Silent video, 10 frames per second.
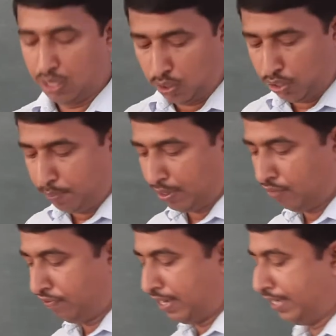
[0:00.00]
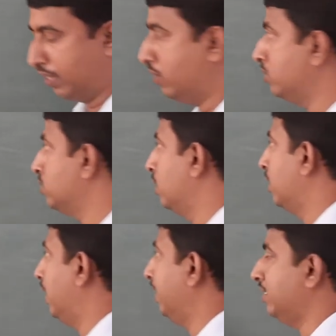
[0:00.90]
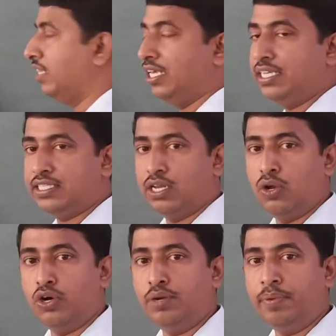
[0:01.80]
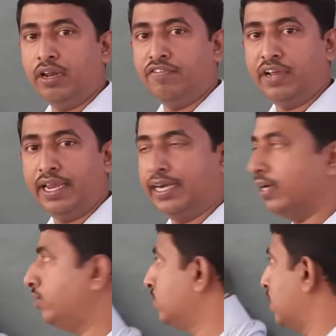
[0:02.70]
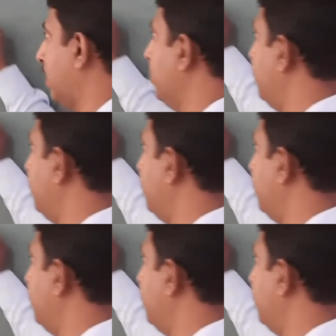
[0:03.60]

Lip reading: lone pair of electrons, and these lone pair of electrons can